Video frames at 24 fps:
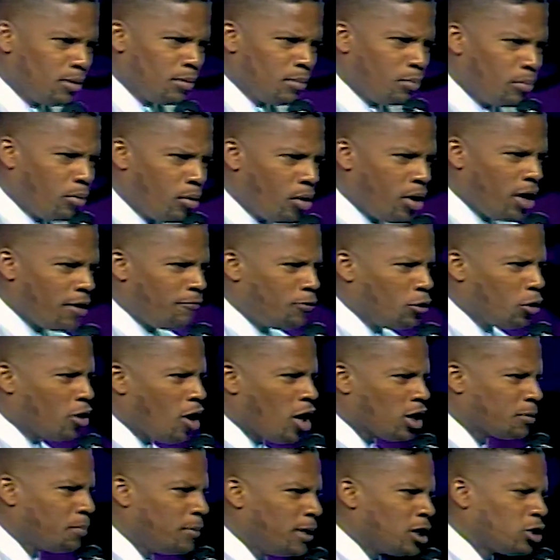Boy, if you
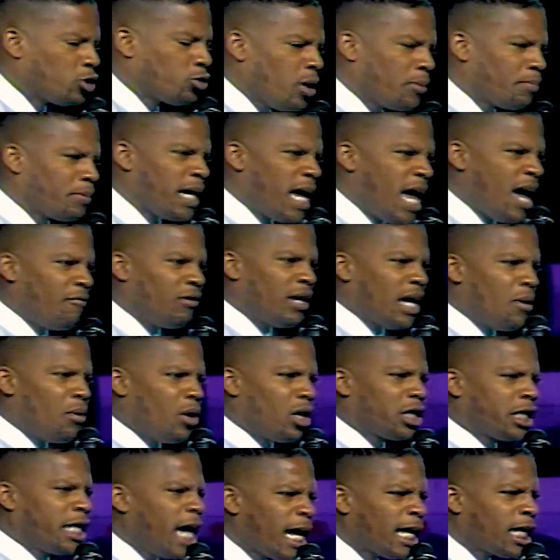cost me a trip to heaven, I will
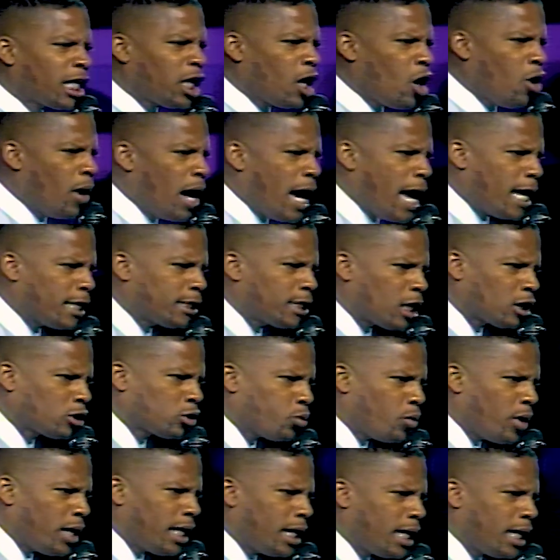kick your ass, I swear to